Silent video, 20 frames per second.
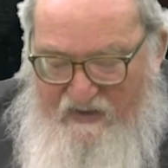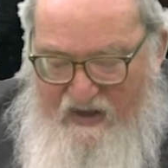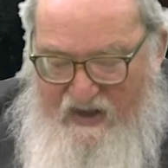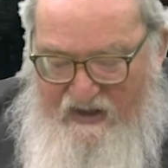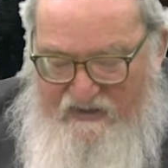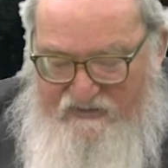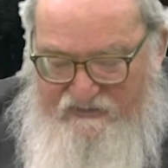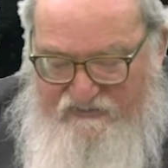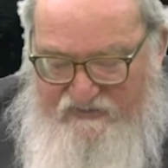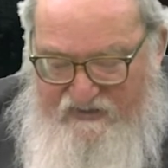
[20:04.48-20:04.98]

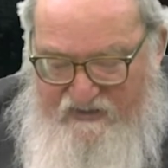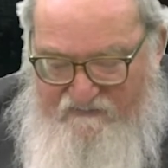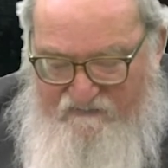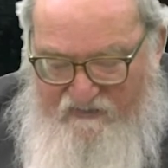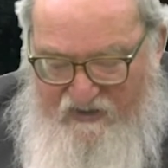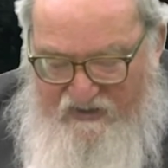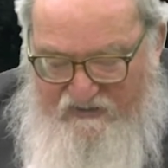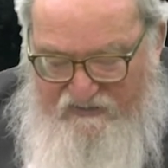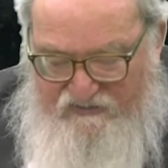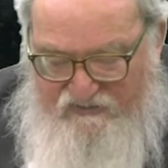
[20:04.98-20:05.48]

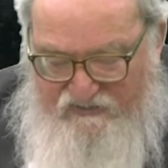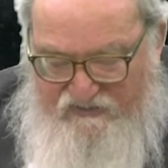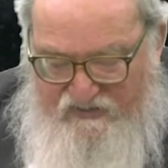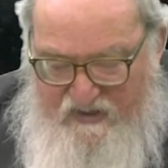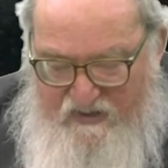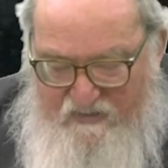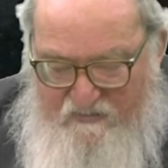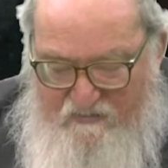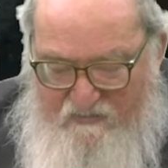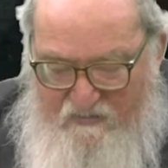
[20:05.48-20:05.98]

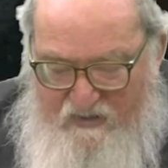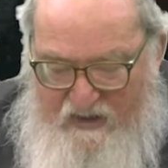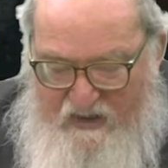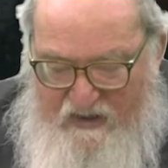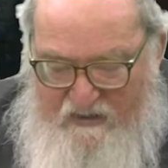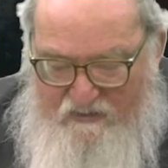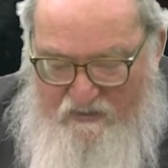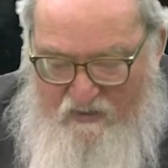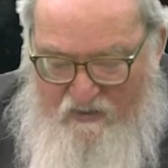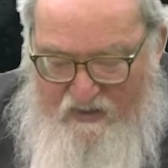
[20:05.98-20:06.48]
v'hashivaisim
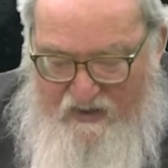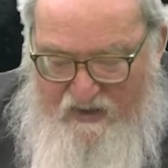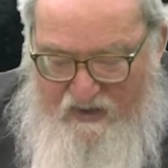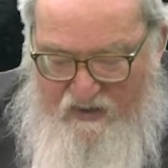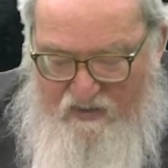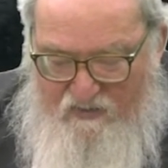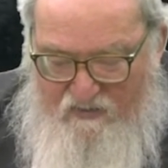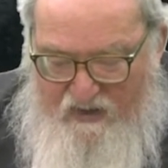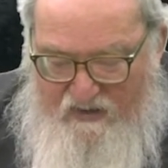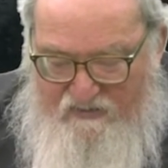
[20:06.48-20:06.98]

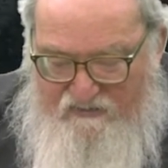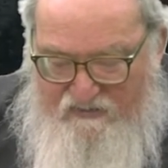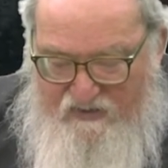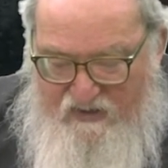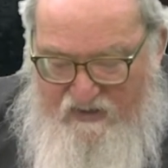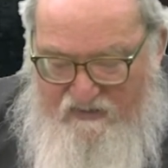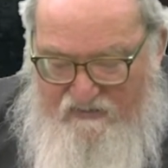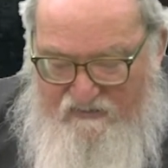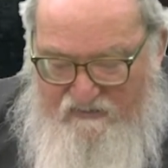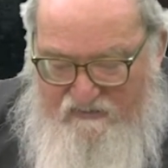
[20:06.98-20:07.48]
eloir
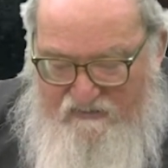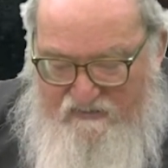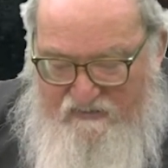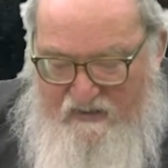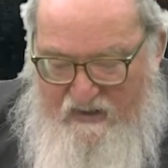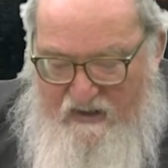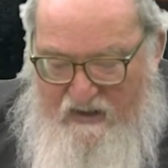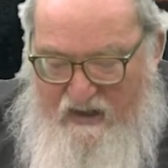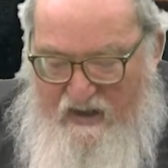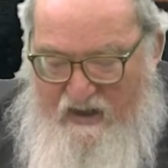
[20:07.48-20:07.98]
hazais.
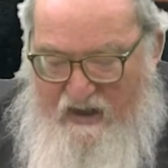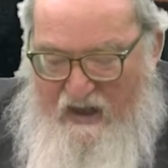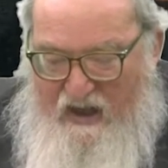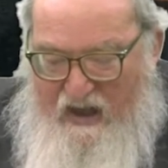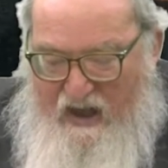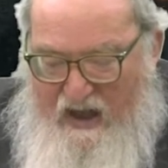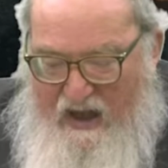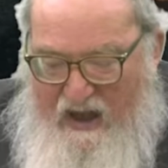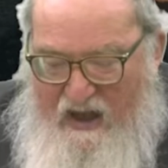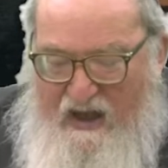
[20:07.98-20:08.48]

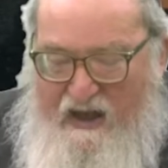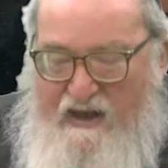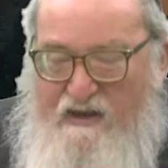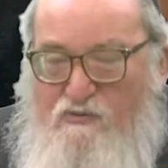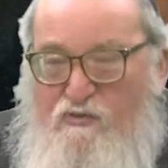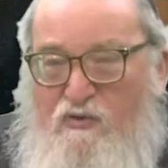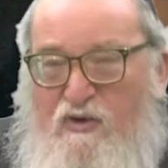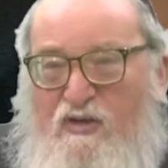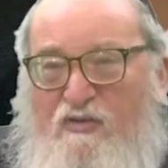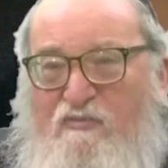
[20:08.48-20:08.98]

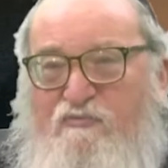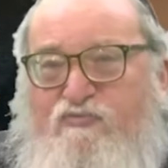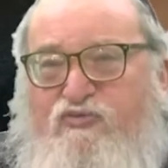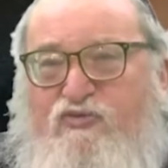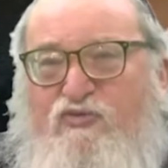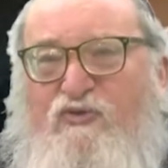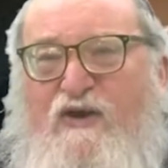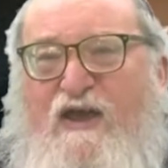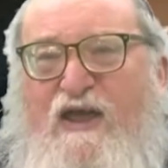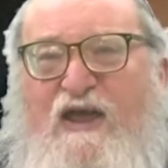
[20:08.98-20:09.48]
I will
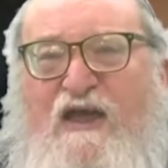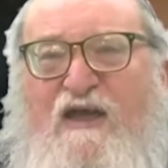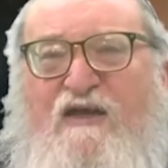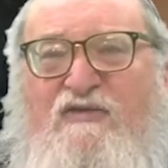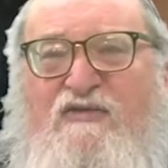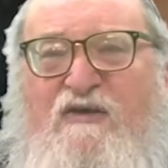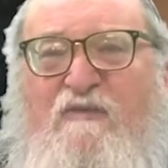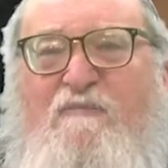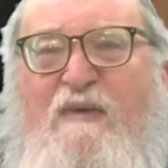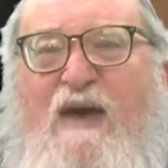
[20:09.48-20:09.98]

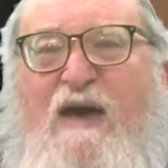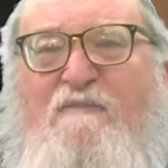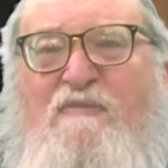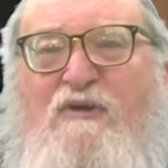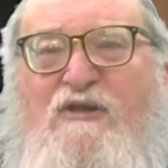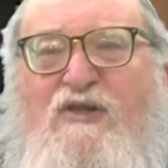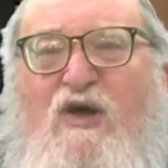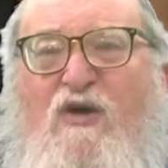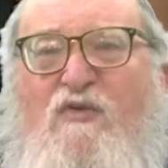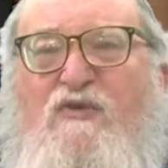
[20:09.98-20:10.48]
bring the
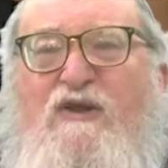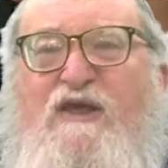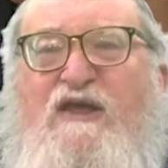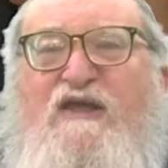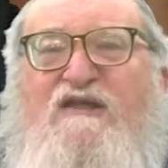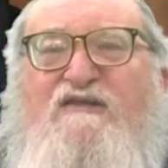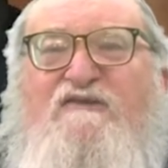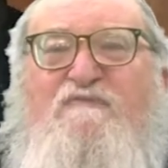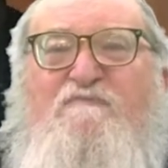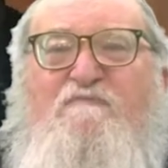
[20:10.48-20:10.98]

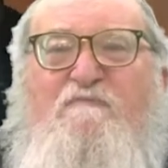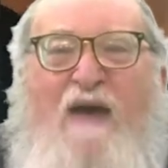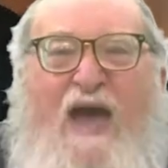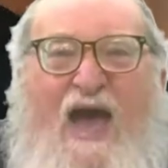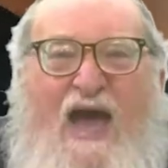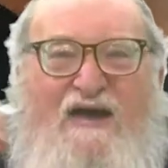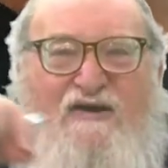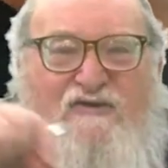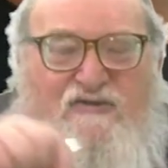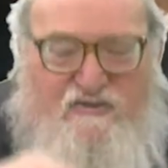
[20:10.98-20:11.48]
Babylonians
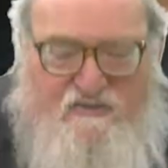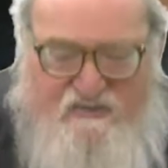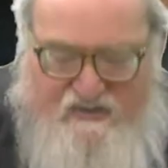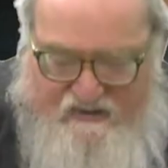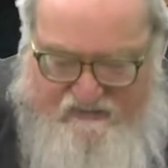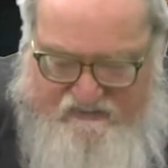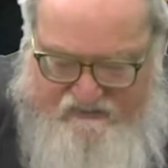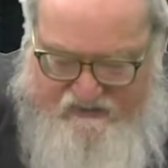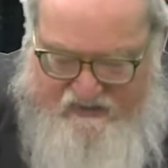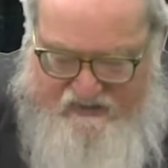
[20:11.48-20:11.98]
back to
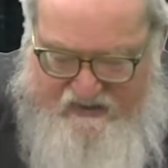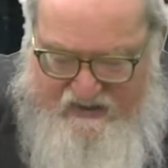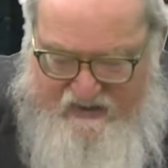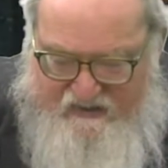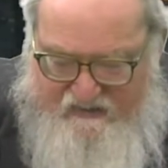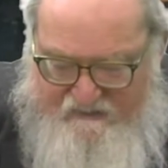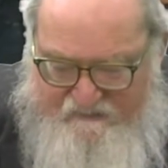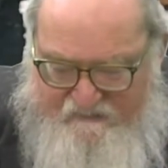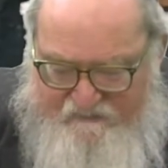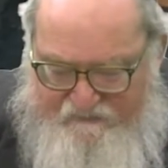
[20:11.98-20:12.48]
this
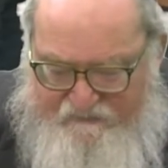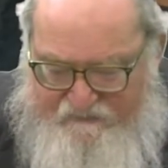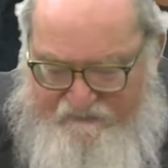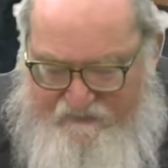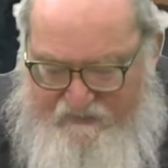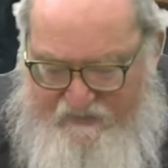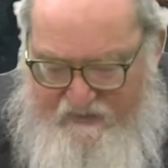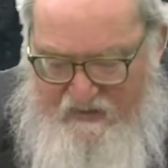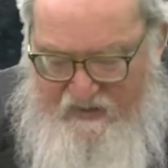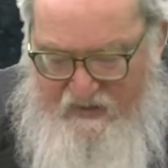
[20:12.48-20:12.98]
city.
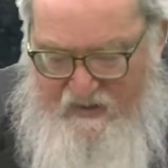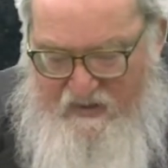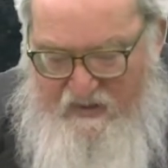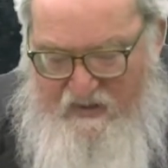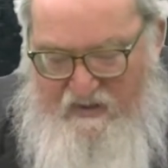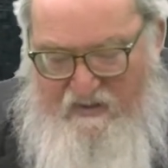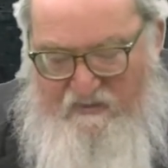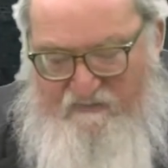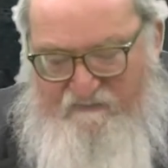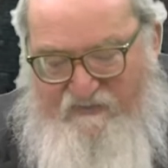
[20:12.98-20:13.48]

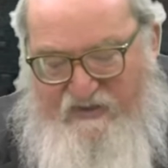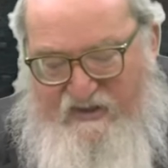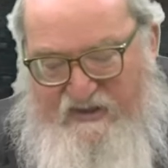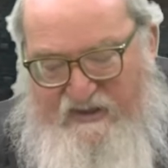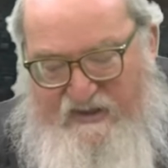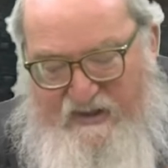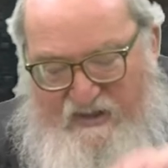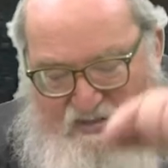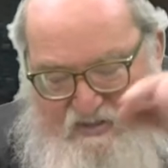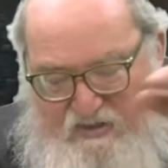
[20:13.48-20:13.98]

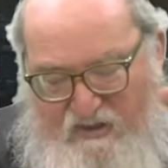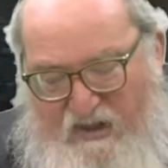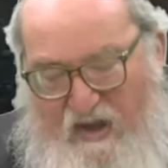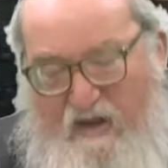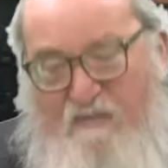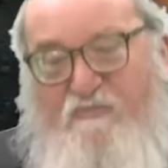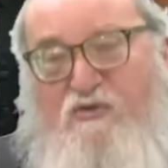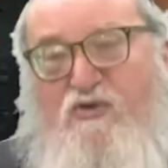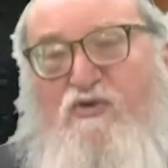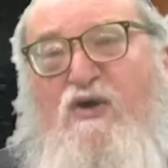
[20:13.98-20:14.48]

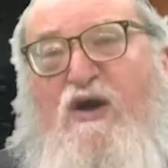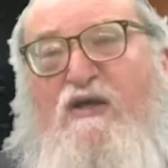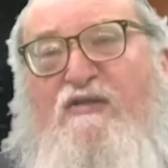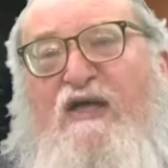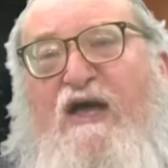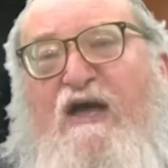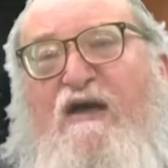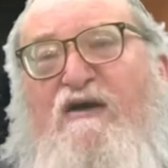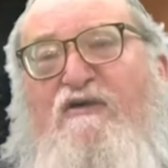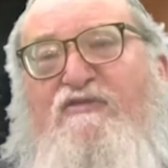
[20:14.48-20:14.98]
V'nilchamu
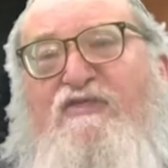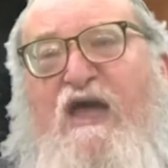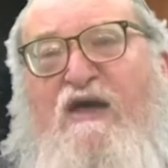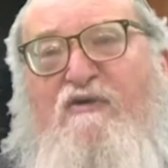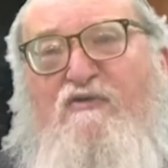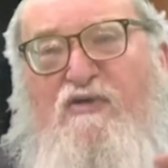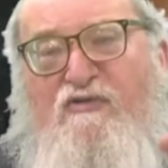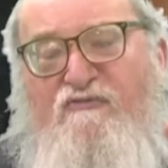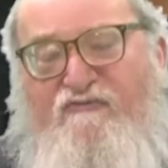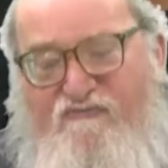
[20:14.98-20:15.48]
aleha,
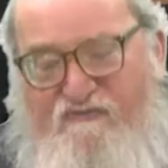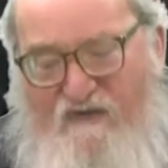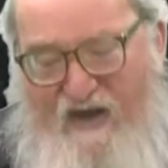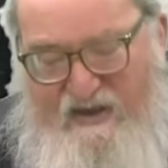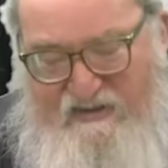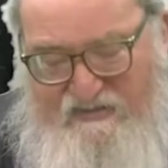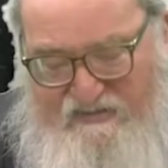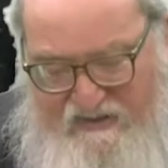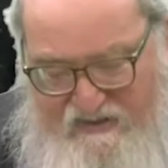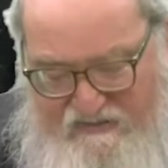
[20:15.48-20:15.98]
they will
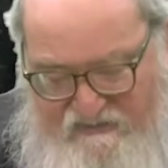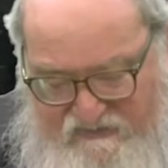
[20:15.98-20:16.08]
fight